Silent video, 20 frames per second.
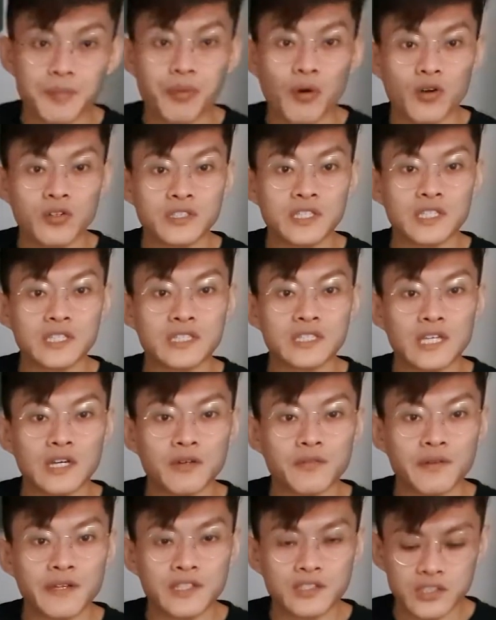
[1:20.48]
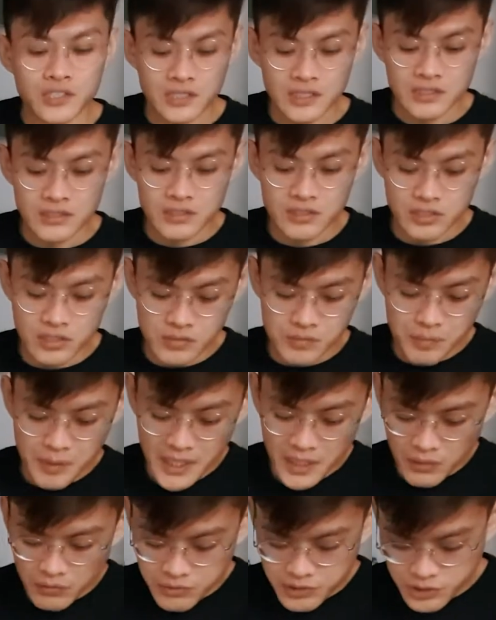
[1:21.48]
body itself actually is
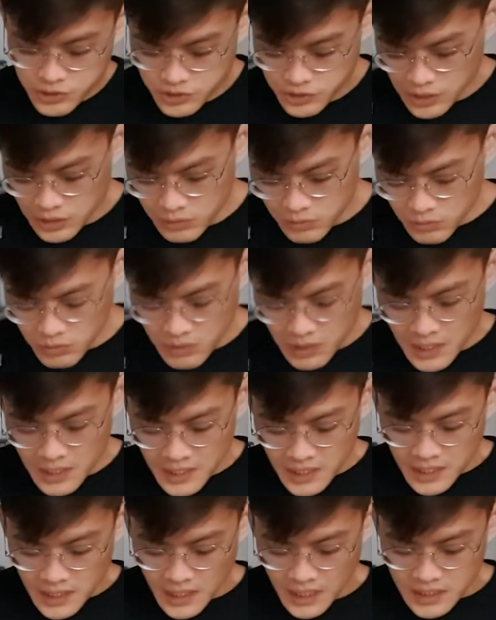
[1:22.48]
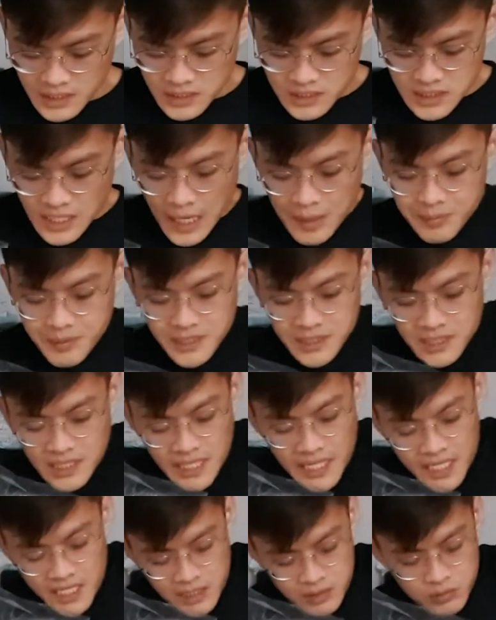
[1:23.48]
made of steel and it's double
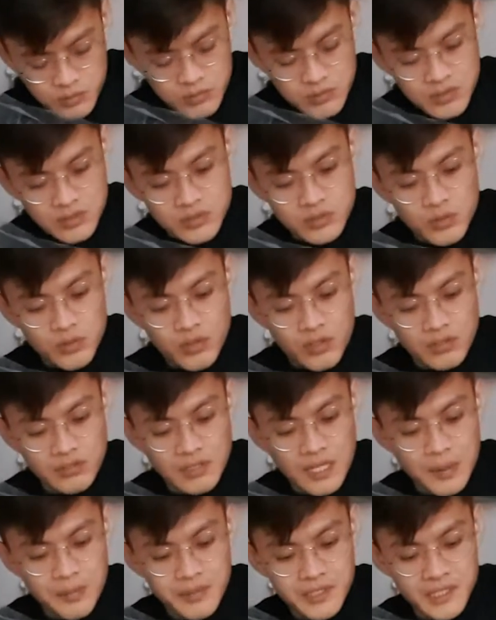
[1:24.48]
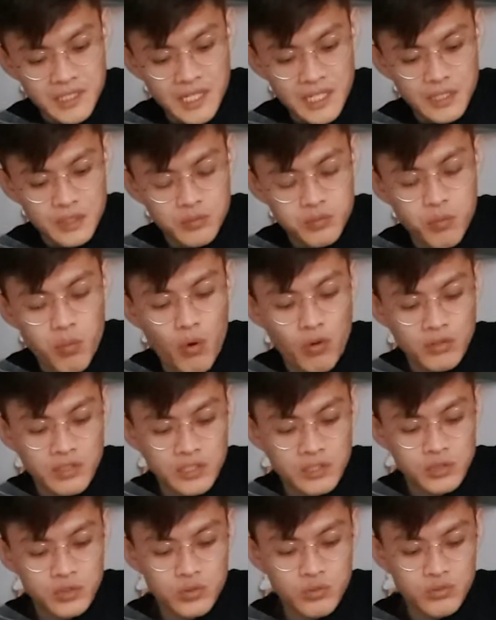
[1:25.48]
glazed, so-called double glazed wall.
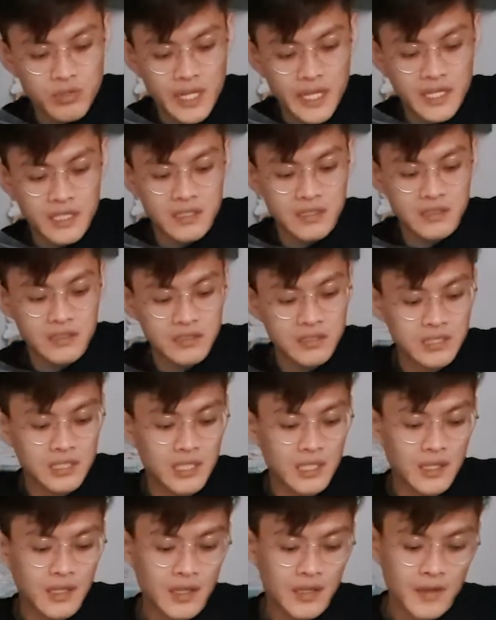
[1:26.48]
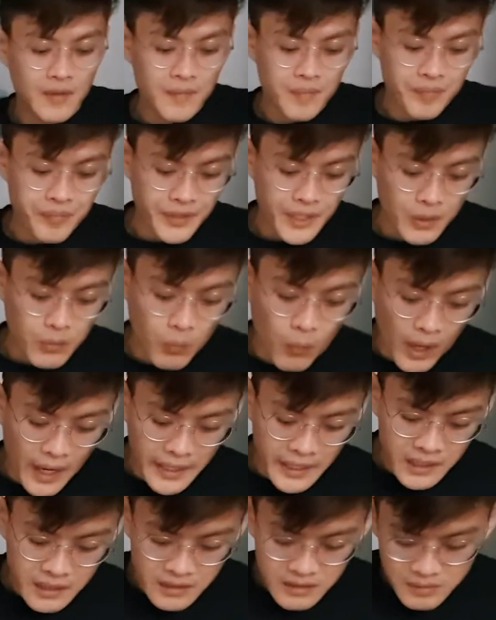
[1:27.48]
There's two layers.
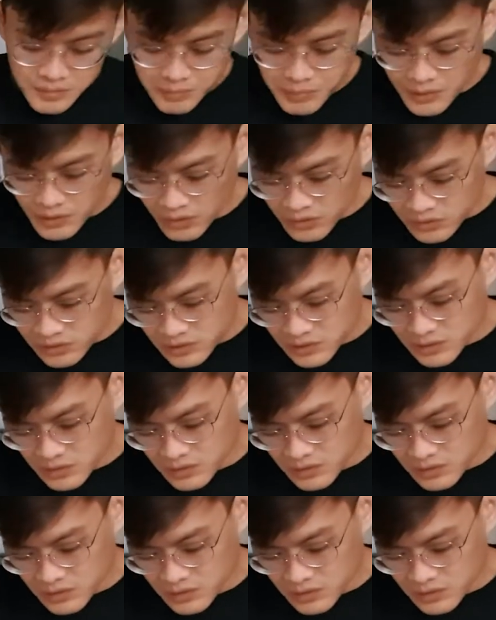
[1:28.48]
Why? Because